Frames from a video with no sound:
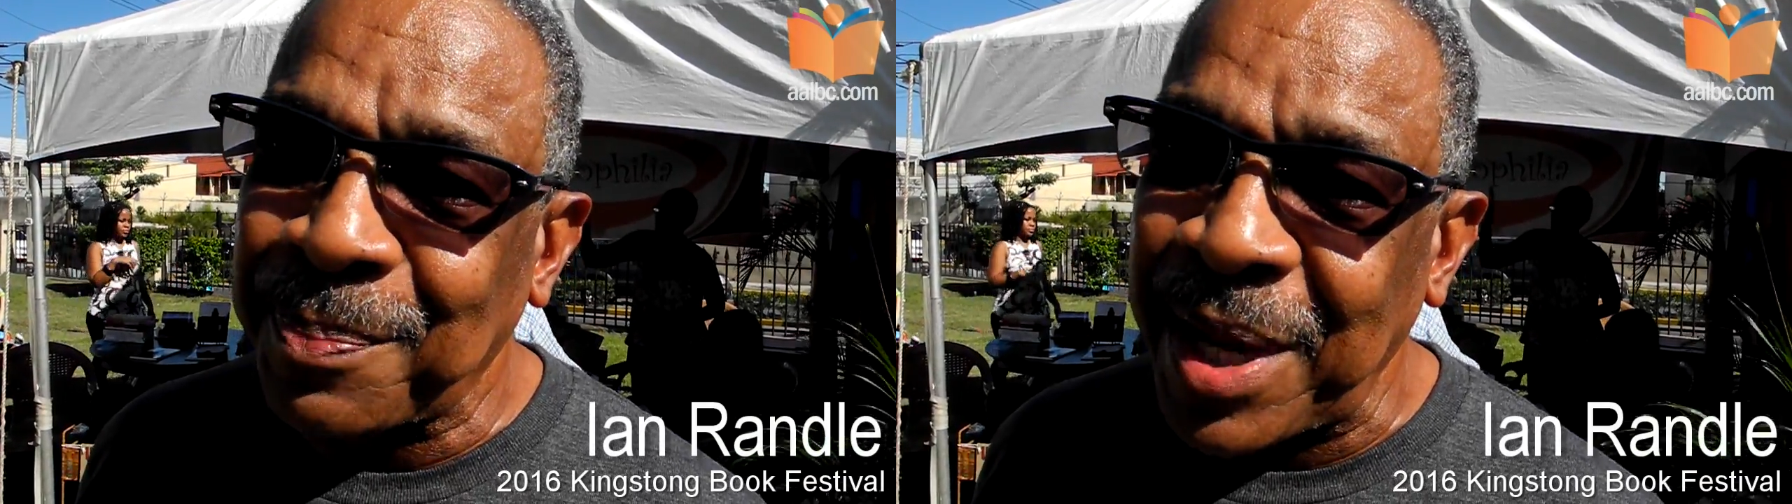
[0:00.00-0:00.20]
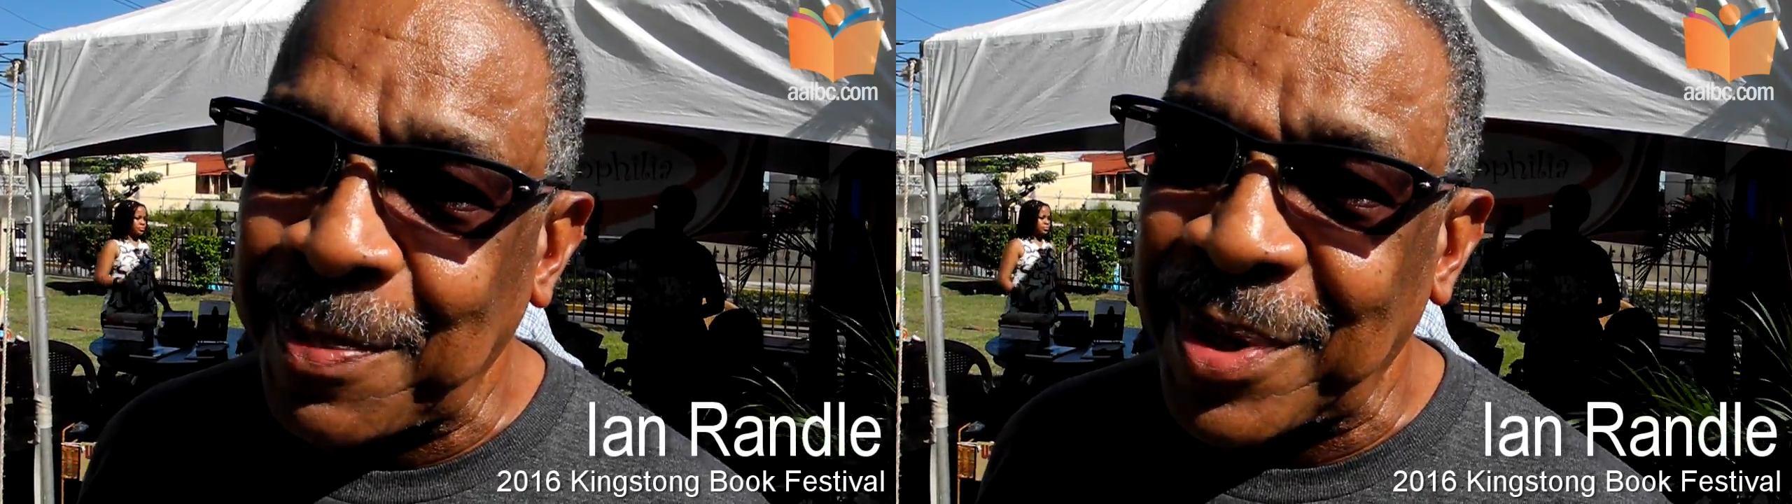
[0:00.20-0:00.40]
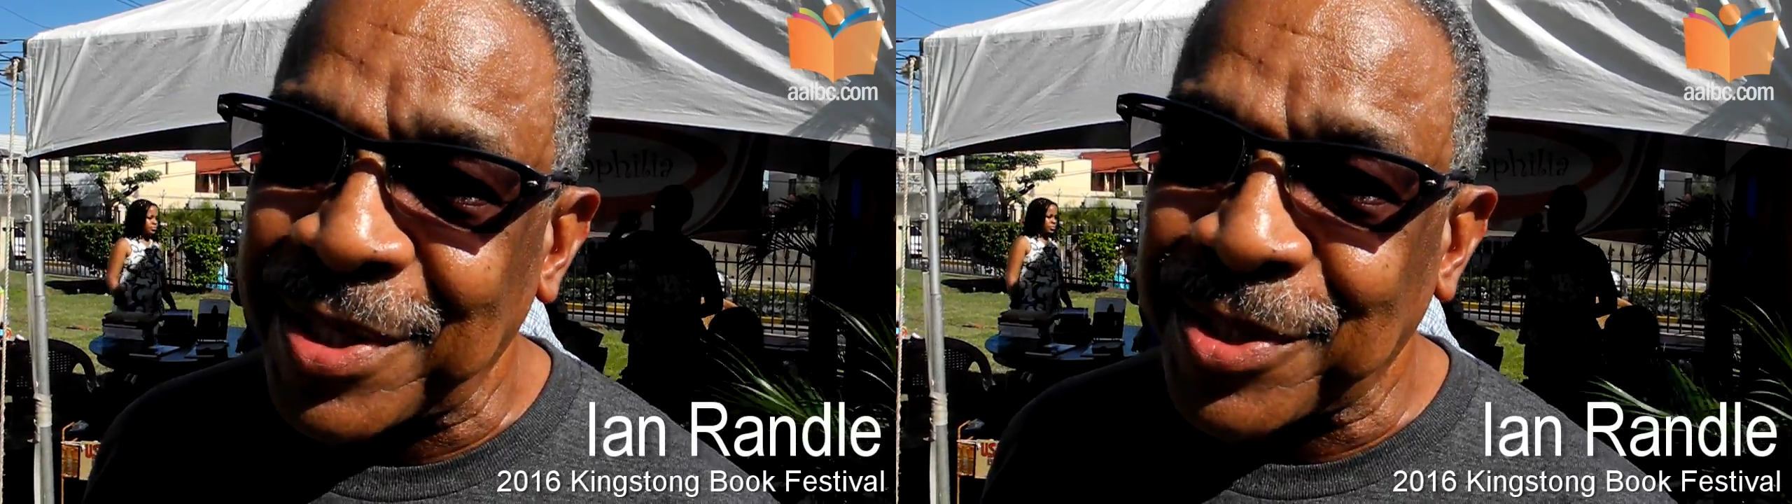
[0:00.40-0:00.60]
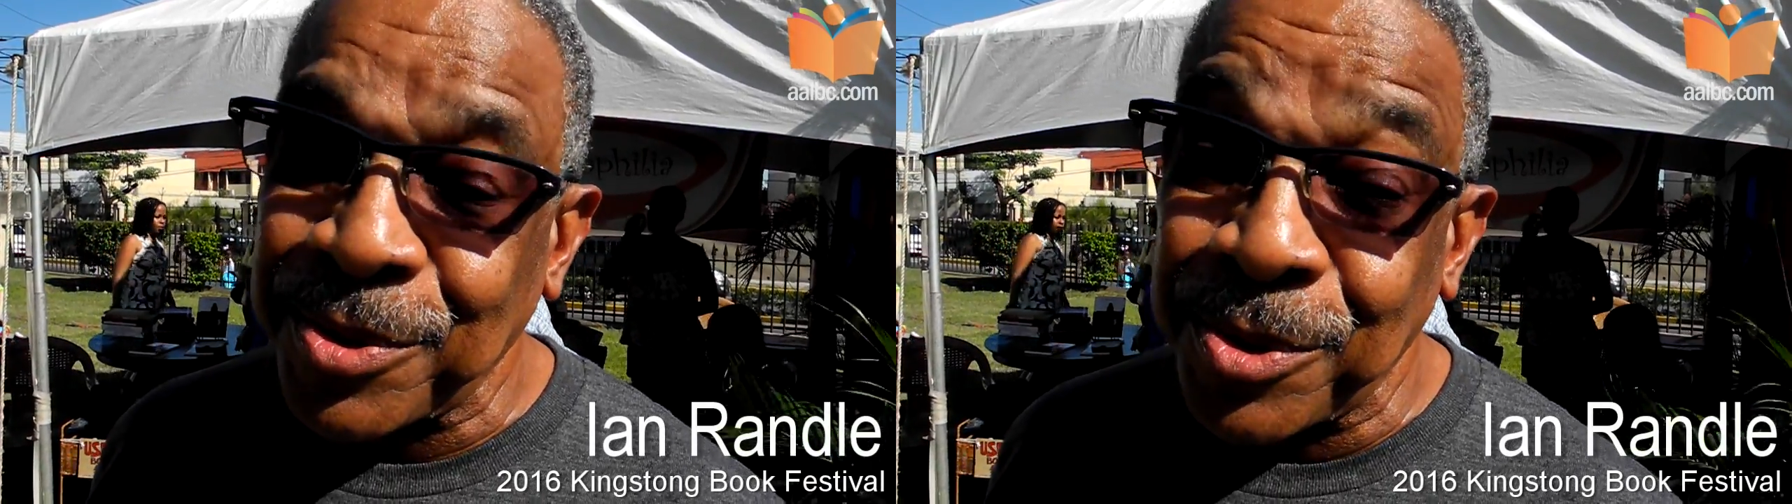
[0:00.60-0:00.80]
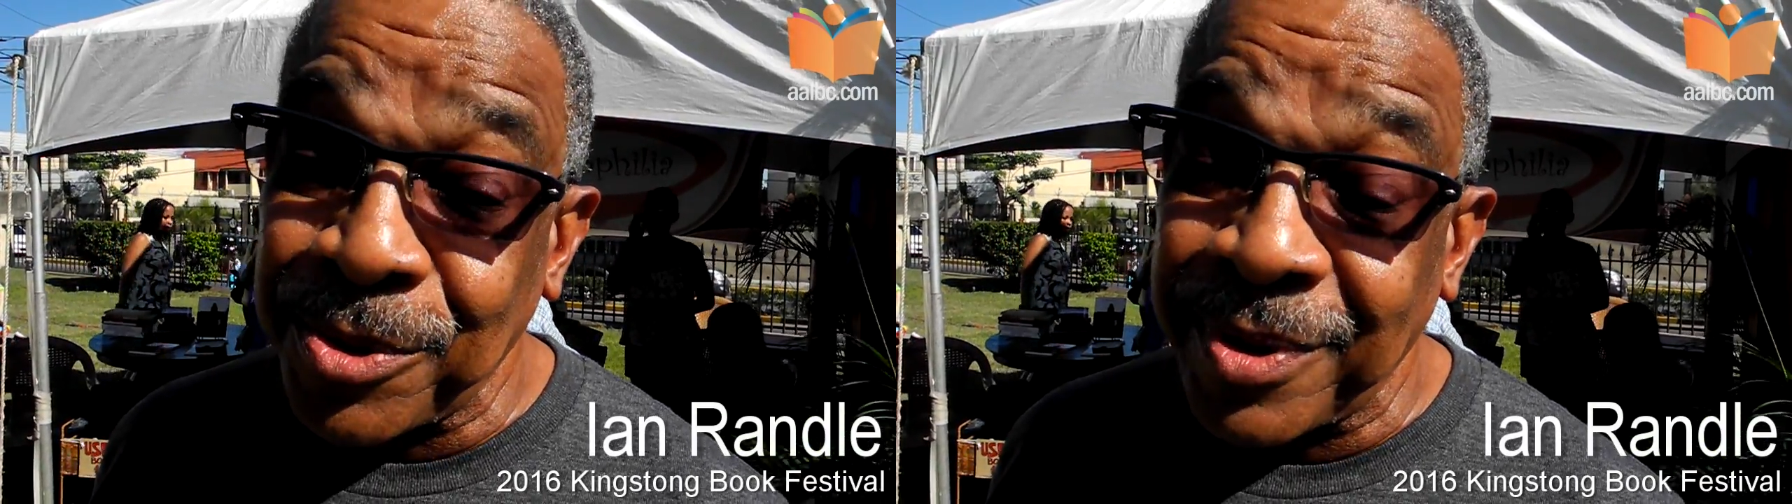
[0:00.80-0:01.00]
papers
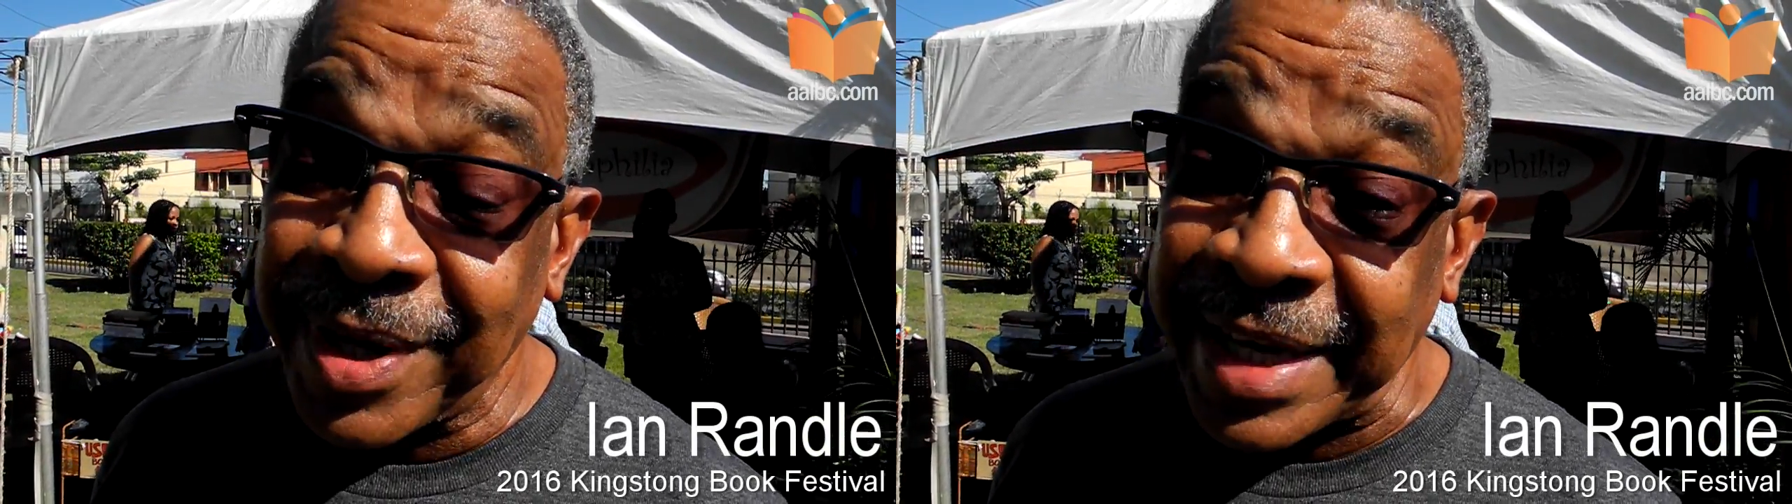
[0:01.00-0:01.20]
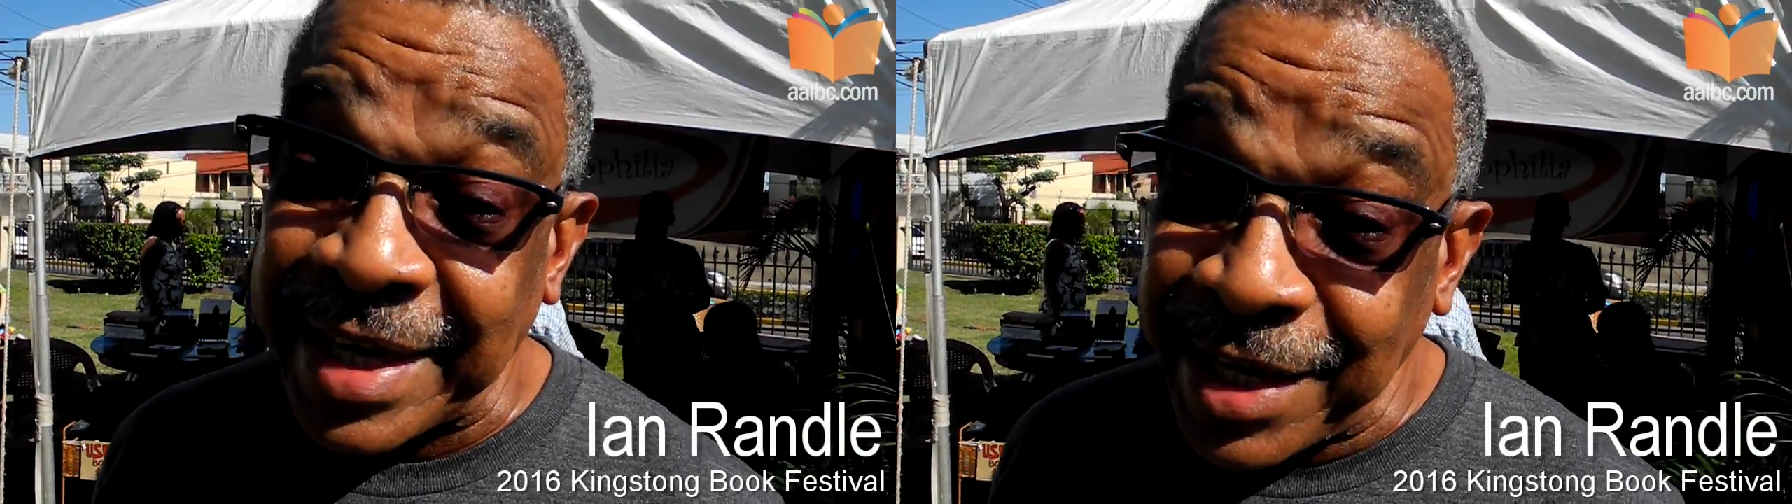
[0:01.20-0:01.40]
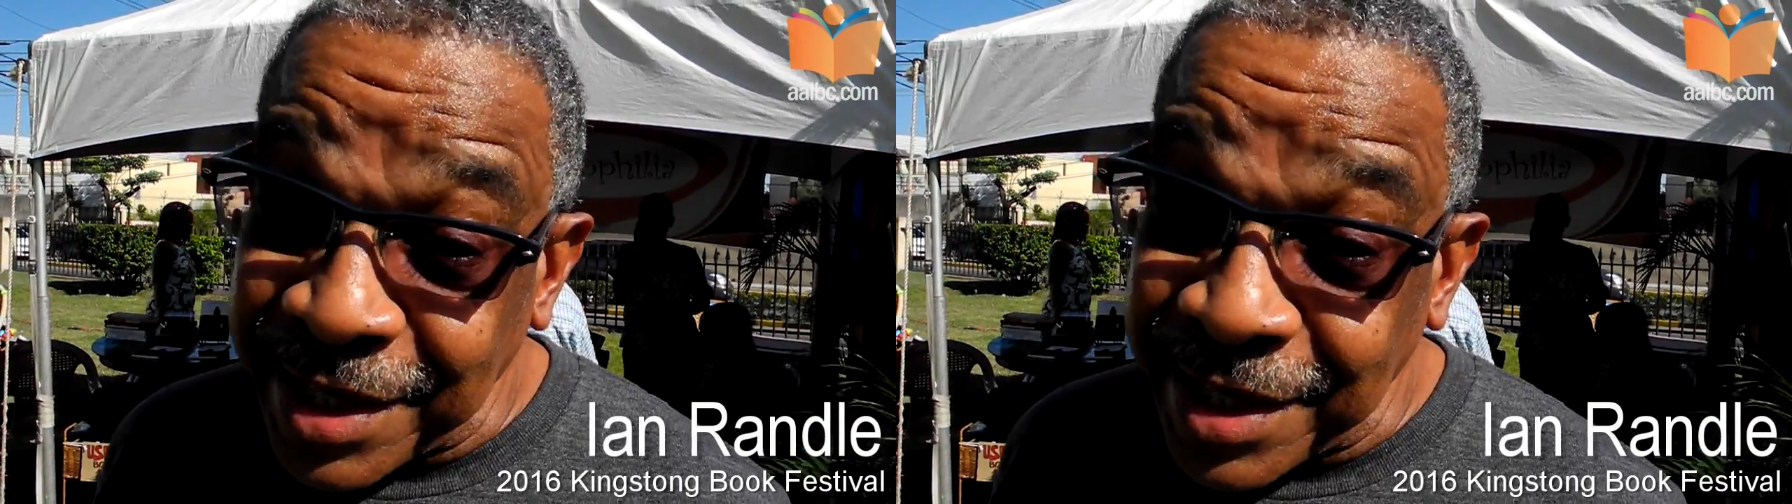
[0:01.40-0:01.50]
to get an